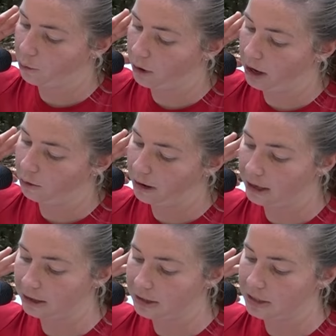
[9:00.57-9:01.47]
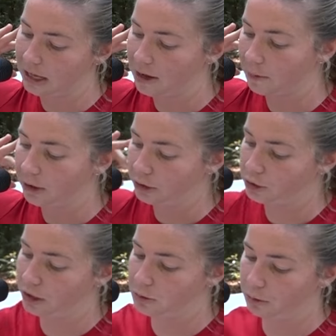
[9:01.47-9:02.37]
well-rounded, stable, and
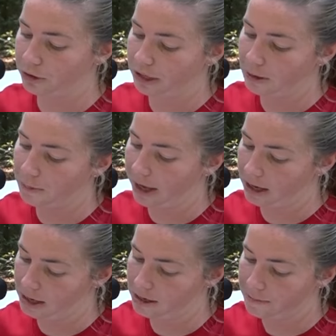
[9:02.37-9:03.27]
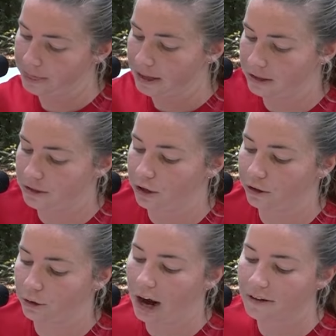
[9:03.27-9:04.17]
trustworthy companion. This
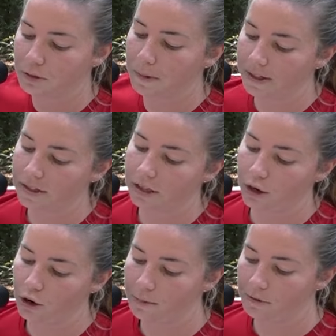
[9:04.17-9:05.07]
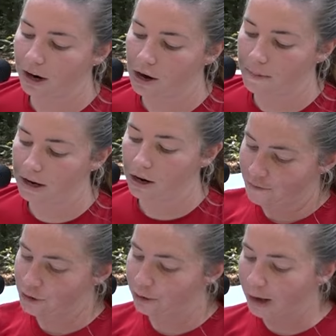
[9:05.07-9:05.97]
dog thrives best in a home environment.
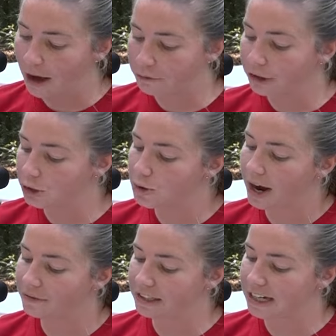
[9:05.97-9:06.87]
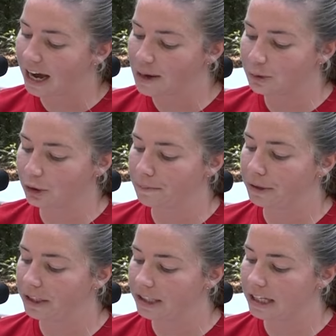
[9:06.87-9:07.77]
If you do not feel you have the time or
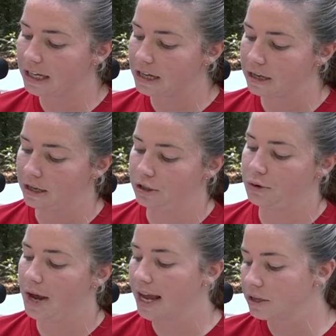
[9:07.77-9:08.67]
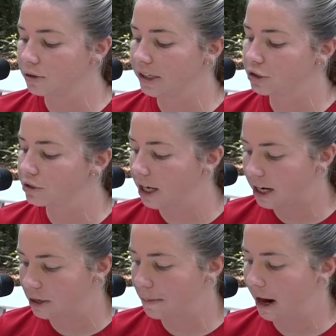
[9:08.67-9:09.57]
ability to handle and
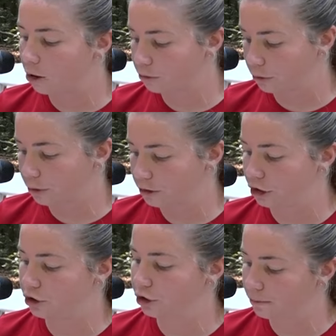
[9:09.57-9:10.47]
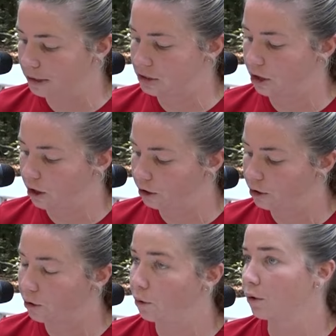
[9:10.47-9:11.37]
train a powerful, determined
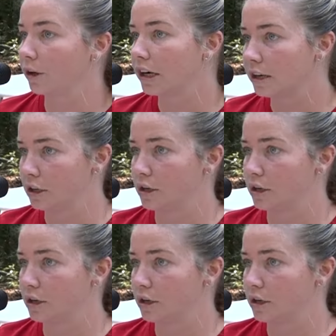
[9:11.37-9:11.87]
dog, or,